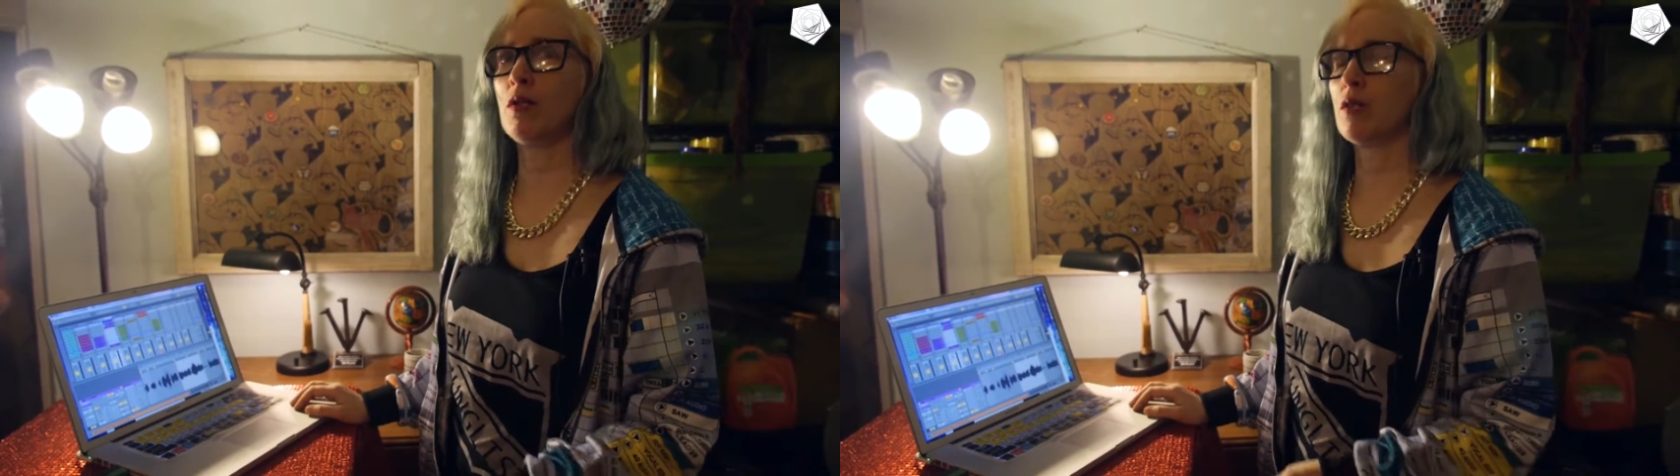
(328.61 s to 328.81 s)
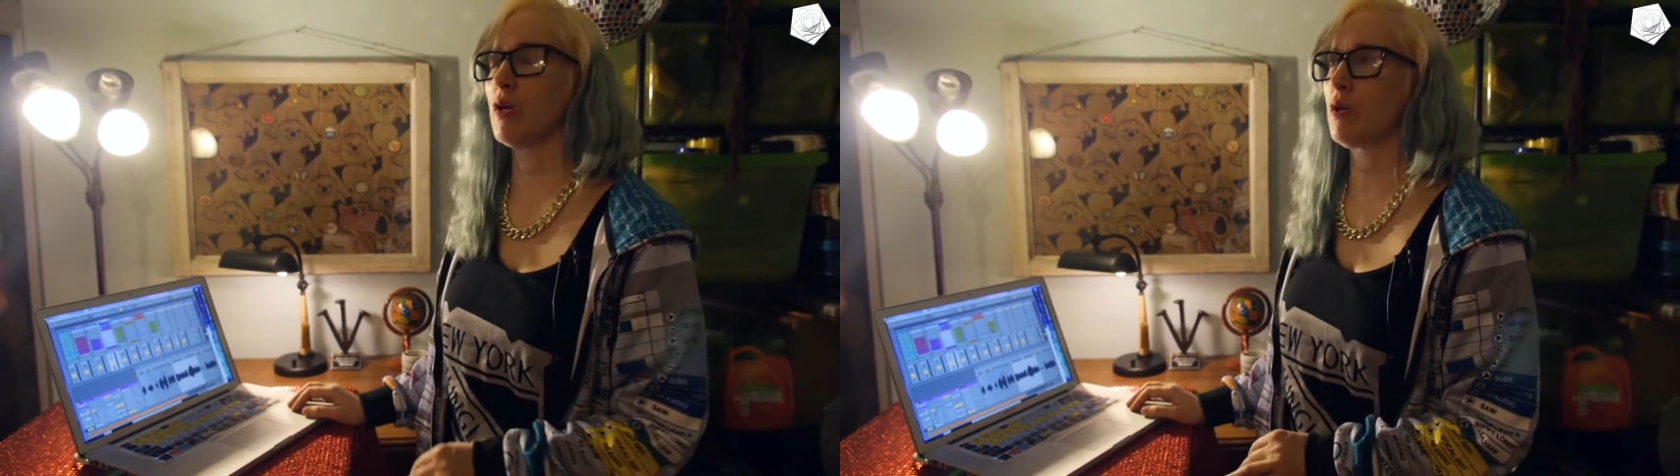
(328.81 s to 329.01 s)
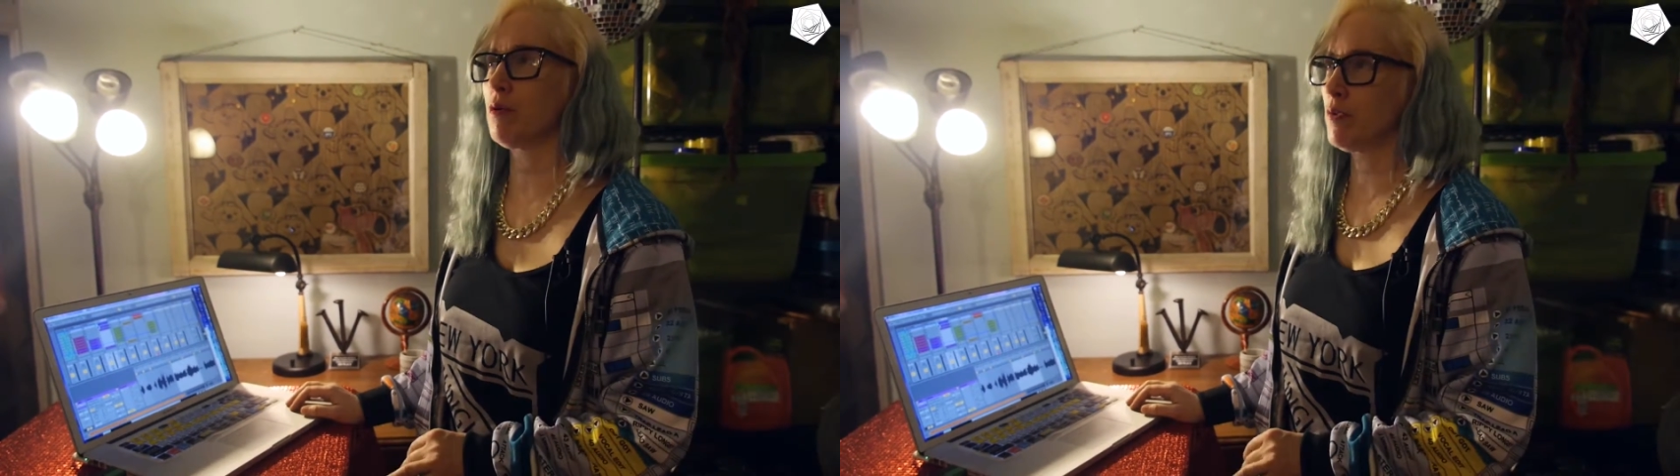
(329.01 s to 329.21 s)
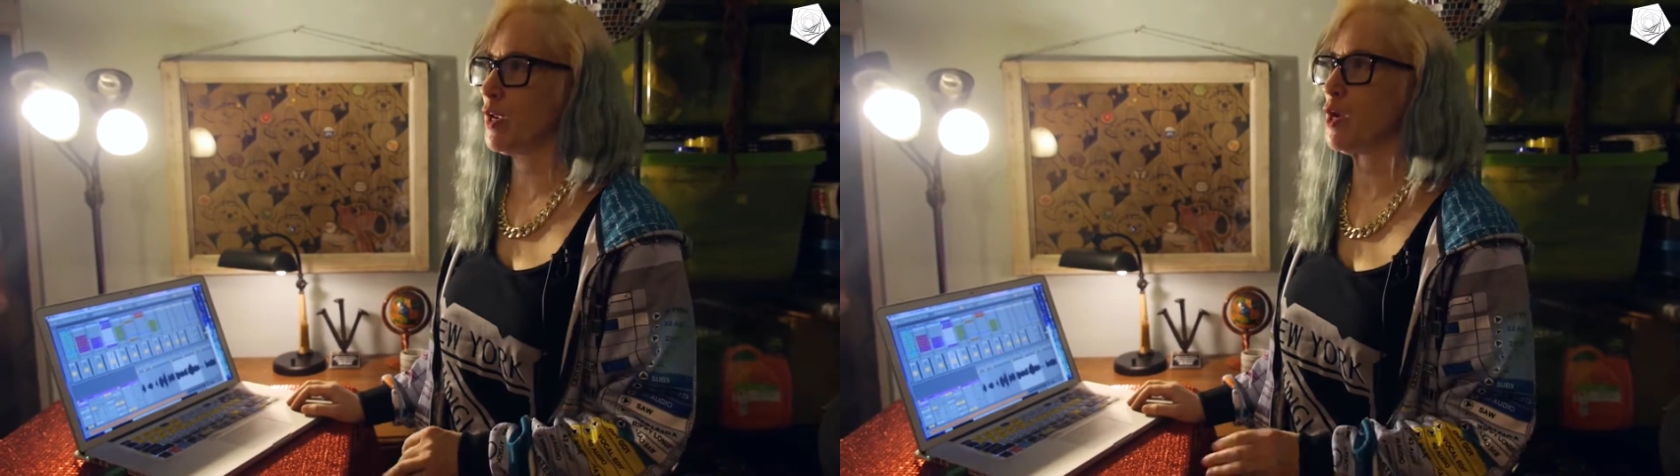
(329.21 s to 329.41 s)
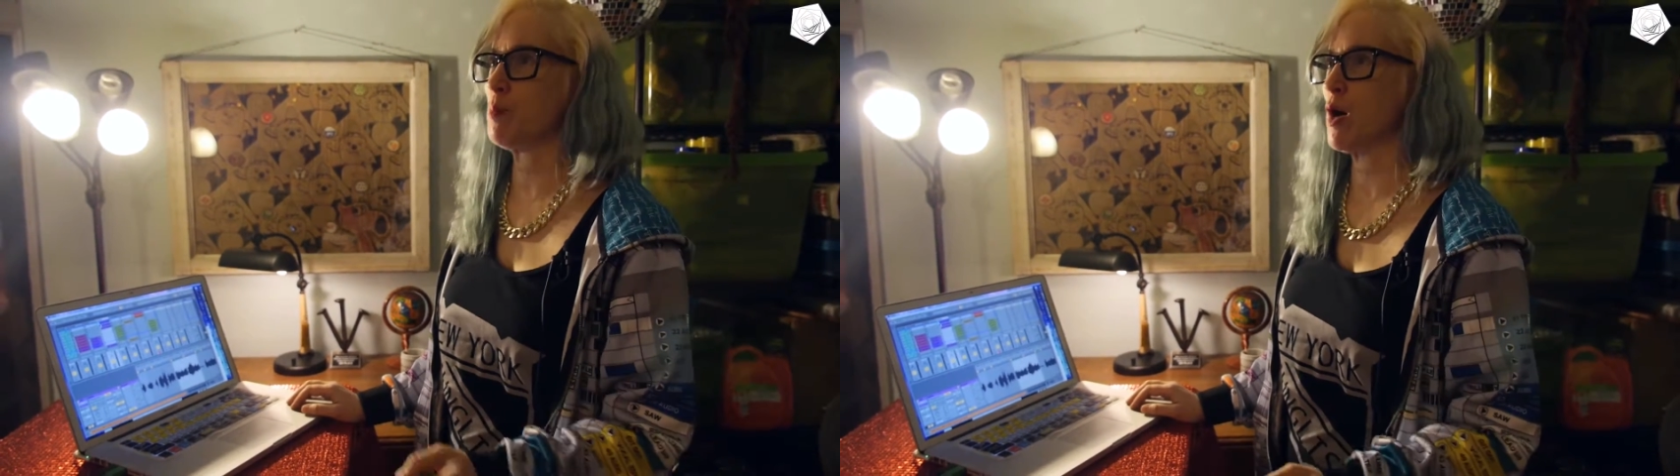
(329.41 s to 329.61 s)
like
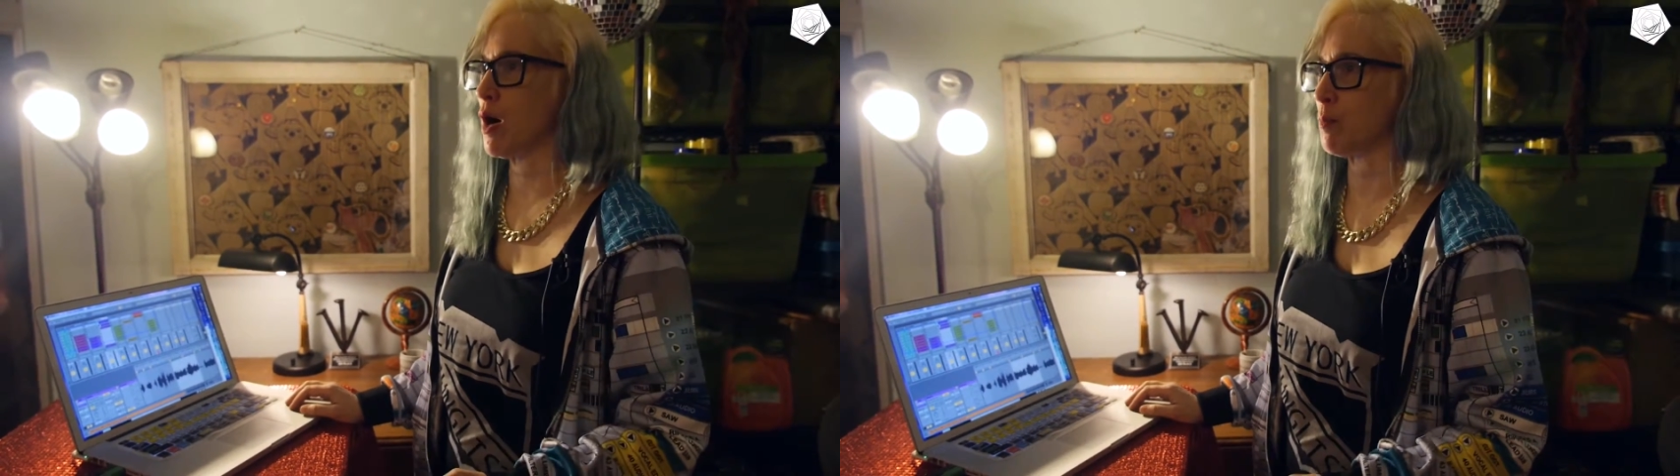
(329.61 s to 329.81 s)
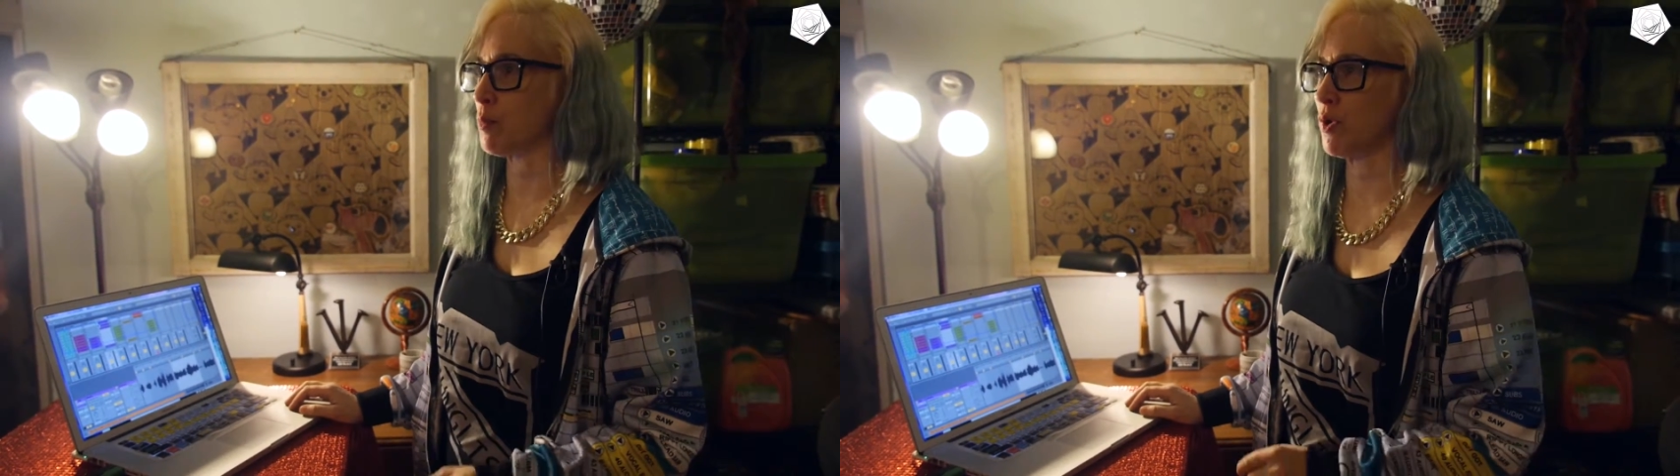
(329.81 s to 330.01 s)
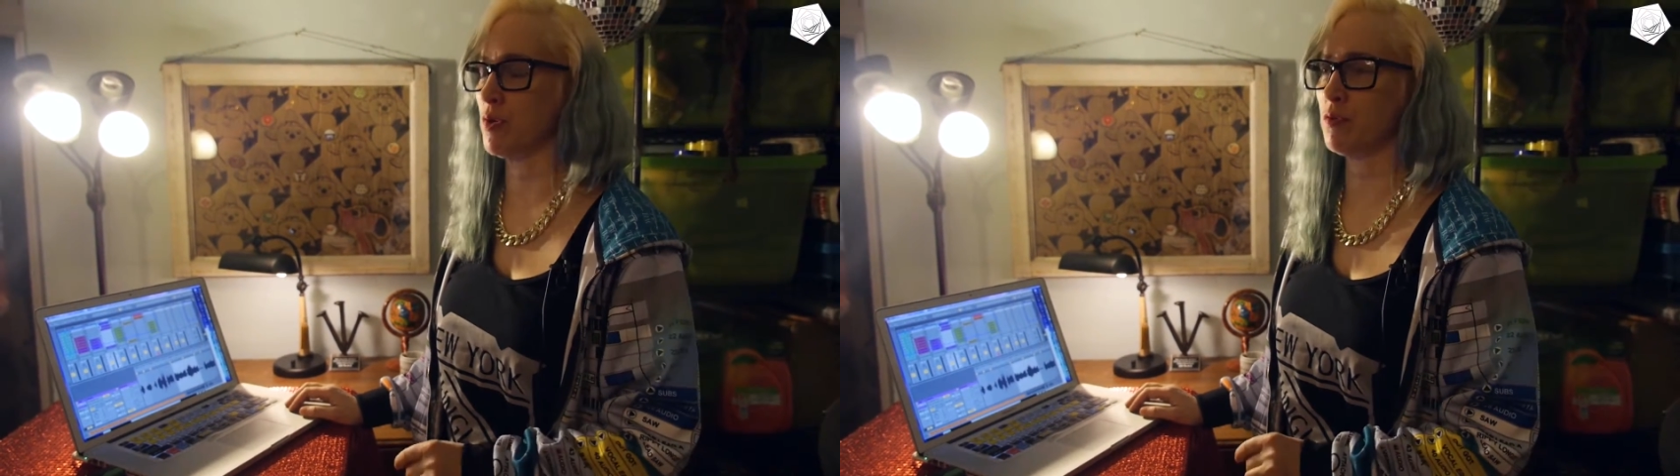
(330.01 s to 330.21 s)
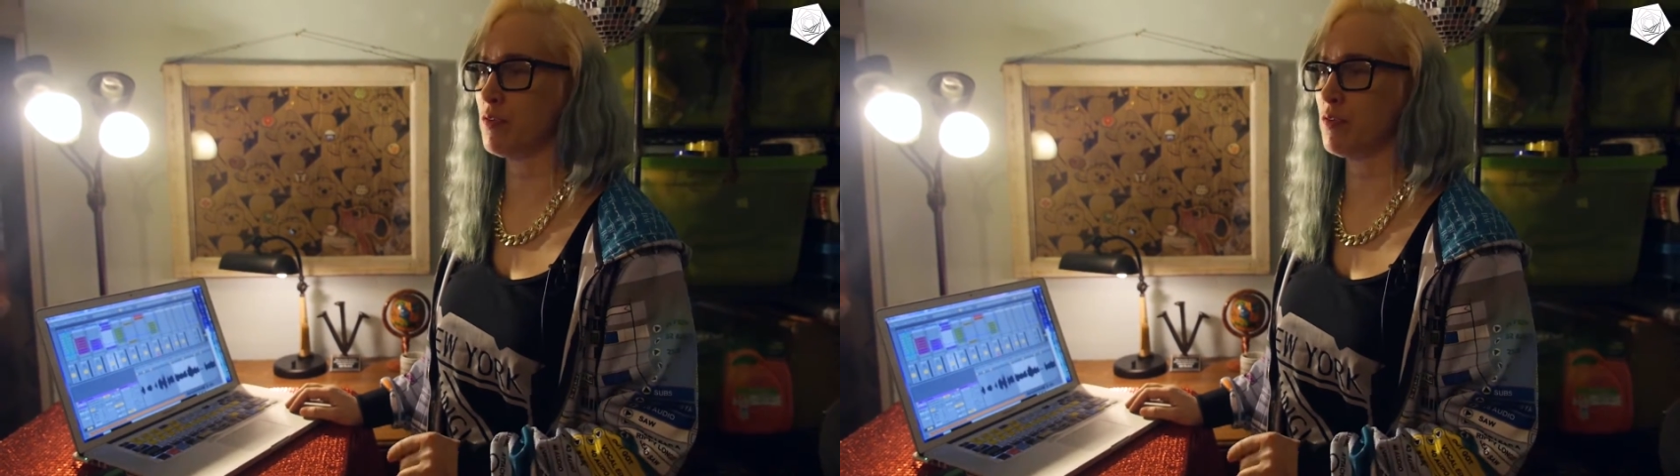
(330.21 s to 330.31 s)
hip hop or